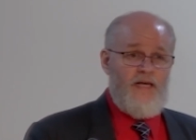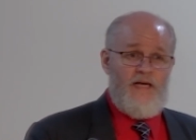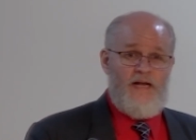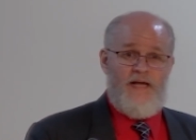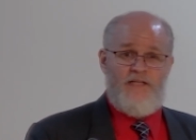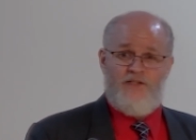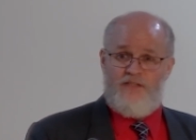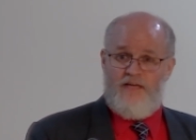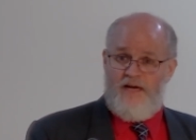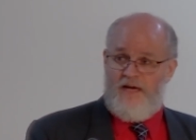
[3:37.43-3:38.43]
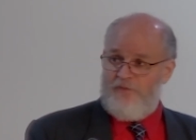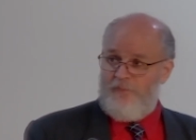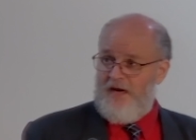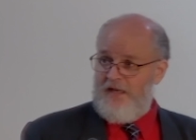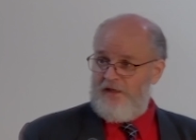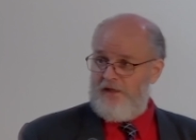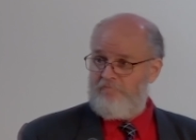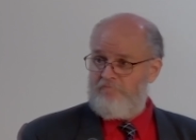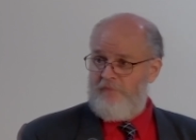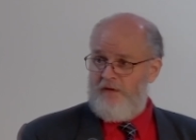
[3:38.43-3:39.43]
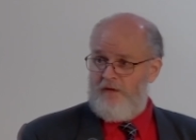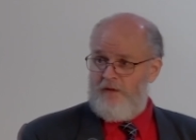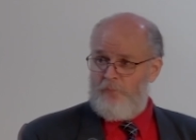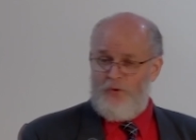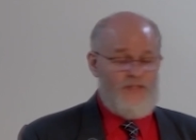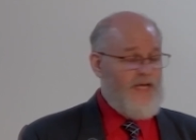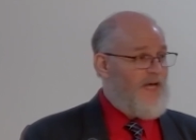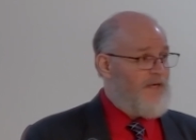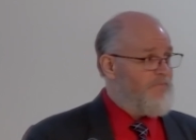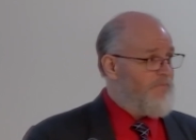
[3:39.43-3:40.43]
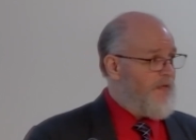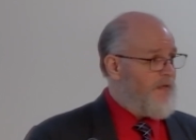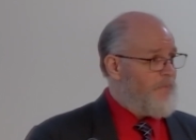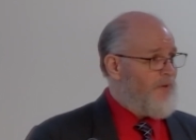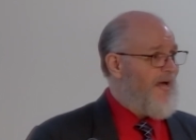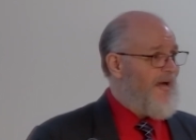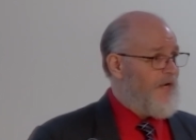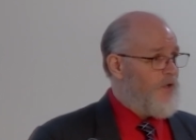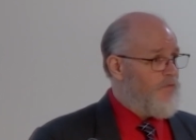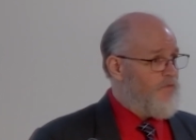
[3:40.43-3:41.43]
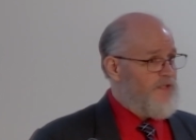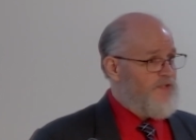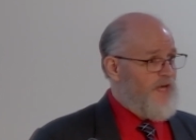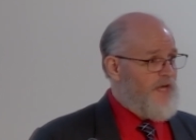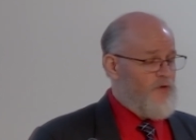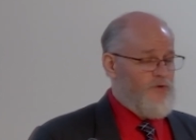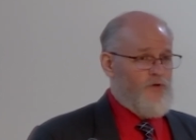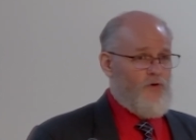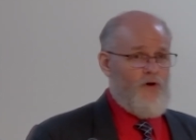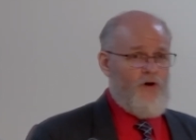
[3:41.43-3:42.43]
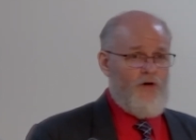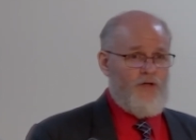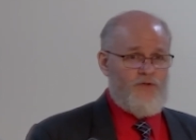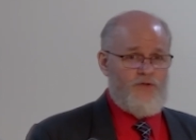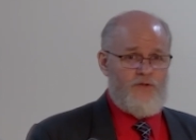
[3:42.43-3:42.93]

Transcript: again at his death, Pilate put that plaque over his head on the cross